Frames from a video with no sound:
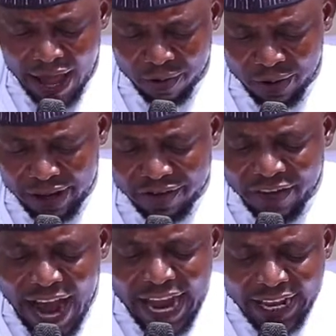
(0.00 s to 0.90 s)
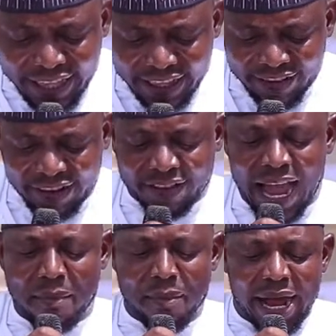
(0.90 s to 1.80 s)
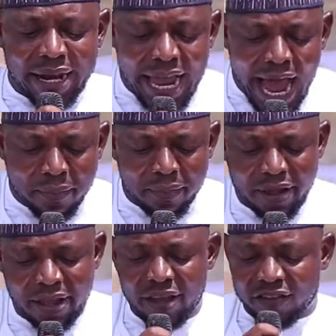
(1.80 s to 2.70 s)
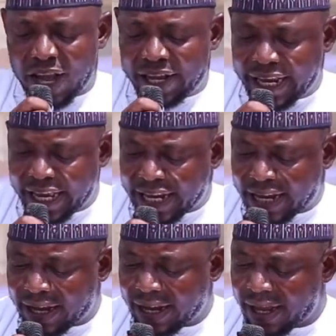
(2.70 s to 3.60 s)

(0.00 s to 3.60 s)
We invite Sister Maryam Sadiq